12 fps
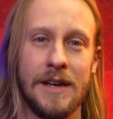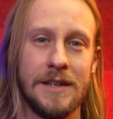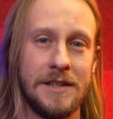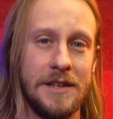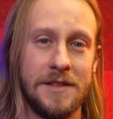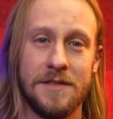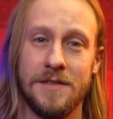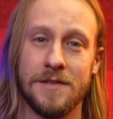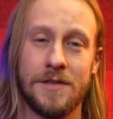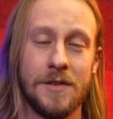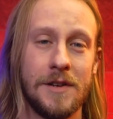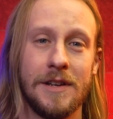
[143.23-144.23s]
Jesus is
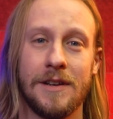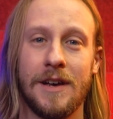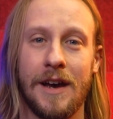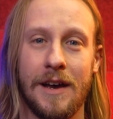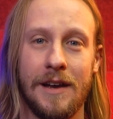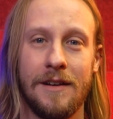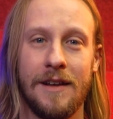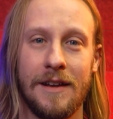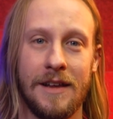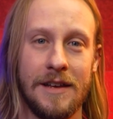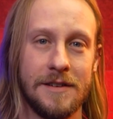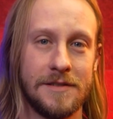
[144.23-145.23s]
good and kind, and
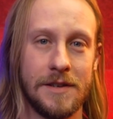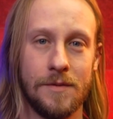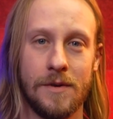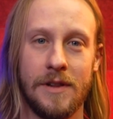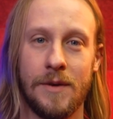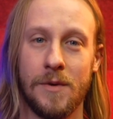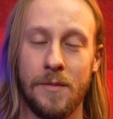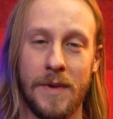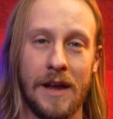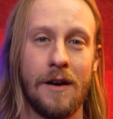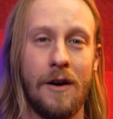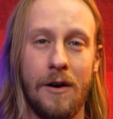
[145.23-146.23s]
he is the one that will
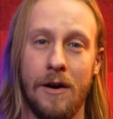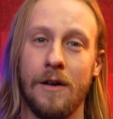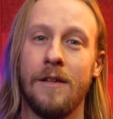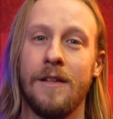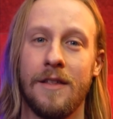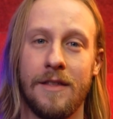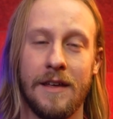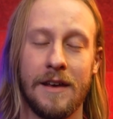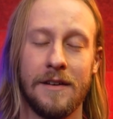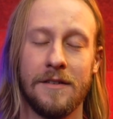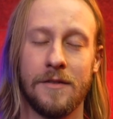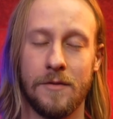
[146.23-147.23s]
make all
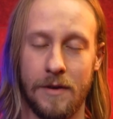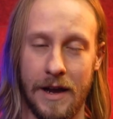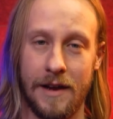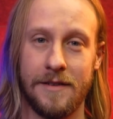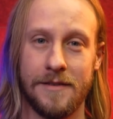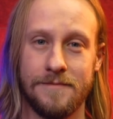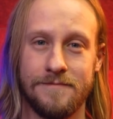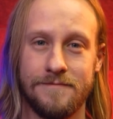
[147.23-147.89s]
things right.